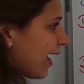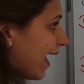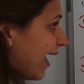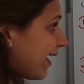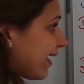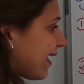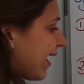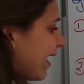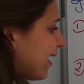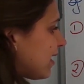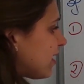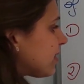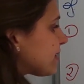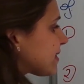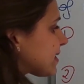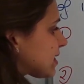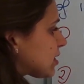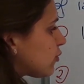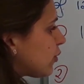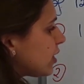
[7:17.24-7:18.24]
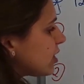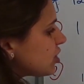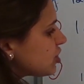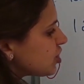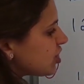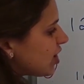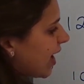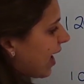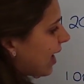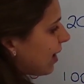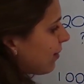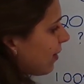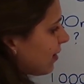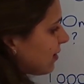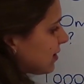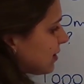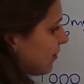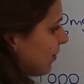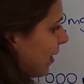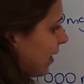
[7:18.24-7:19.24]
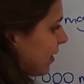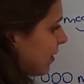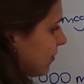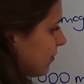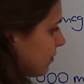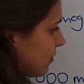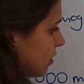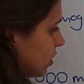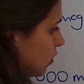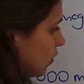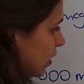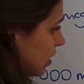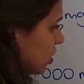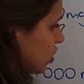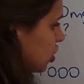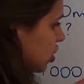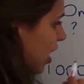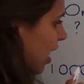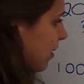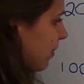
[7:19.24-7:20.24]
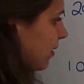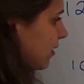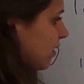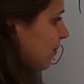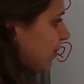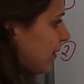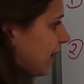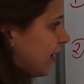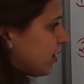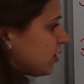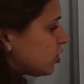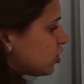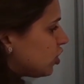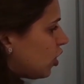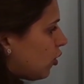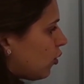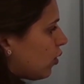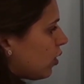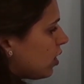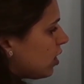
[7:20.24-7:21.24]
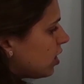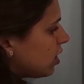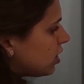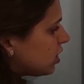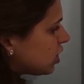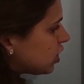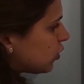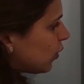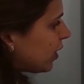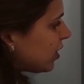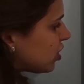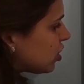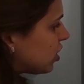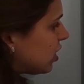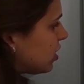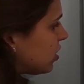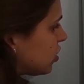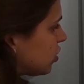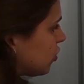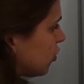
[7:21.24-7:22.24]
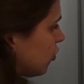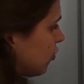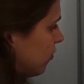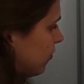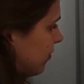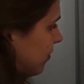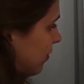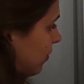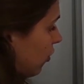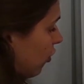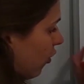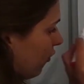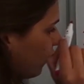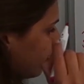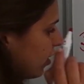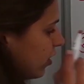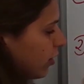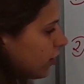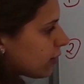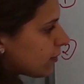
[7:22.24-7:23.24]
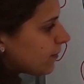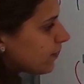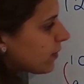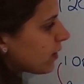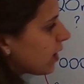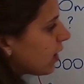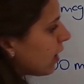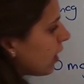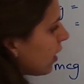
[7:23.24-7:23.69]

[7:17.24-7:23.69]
Again, switch and multiply. Switch and multiply. So switch these two over here.